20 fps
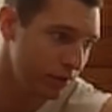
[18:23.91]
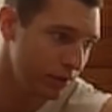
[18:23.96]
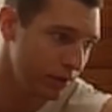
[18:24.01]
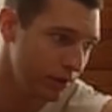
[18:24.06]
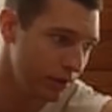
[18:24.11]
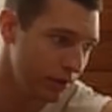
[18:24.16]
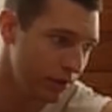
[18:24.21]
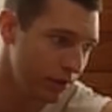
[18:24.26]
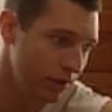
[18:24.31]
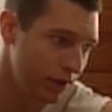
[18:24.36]

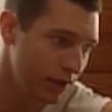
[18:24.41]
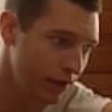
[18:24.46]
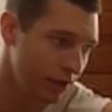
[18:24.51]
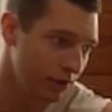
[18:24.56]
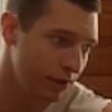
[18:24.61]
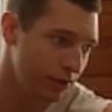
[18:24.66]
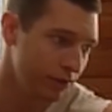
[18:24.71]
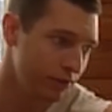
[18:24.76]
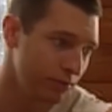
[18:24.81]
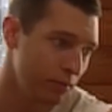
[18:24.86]
it
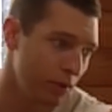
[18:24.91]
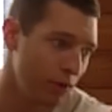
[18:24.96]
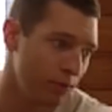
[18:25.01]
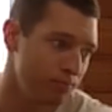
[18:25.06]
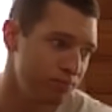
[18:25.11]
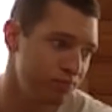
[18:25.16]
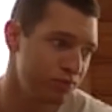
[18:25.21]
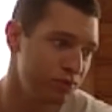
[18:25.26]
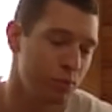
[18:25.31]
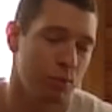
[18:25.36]
here is
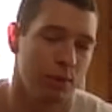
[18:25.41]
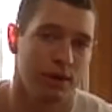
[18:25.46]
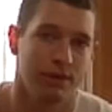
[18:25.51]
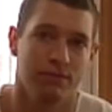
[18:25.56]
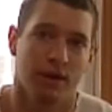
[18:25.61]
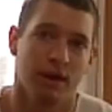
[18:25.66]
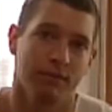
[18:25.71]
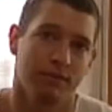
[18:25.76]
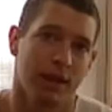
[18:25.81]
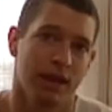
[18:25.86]
about
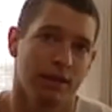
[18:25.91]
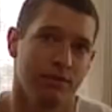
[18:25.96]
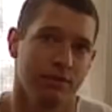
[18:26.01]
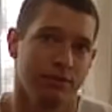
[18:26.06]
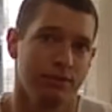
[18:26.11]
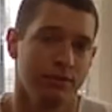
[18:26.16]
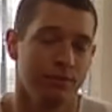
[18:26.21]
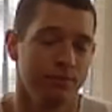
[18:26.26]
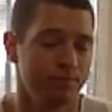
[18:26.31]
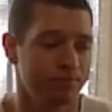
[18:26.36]
25
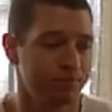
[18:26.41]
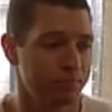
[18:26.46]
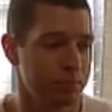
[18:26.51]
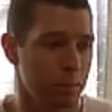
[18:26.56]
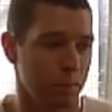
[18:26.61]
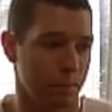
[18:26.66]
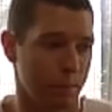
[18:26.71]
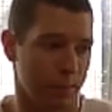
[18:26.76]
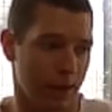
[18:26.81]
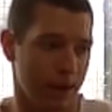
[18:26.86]
calories.
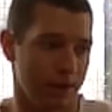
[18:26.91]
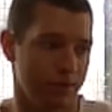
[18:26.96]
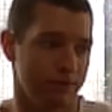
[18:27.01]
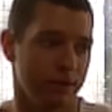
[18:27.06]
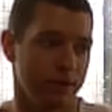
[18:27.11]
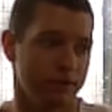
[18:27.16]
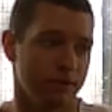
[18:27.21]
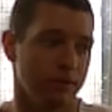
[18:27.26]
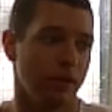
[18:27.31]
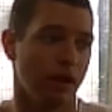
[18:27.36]
Okay,
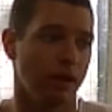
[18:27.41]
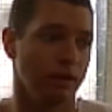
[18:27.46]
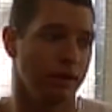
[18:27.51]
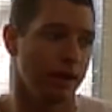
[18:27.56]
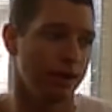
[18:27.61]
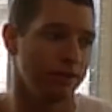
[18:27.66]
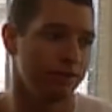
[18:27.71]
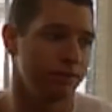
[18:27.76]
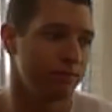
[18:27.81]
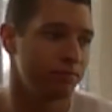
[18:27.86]
so that's a lot
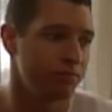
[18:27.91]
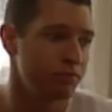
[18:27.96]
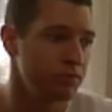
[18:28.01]
less.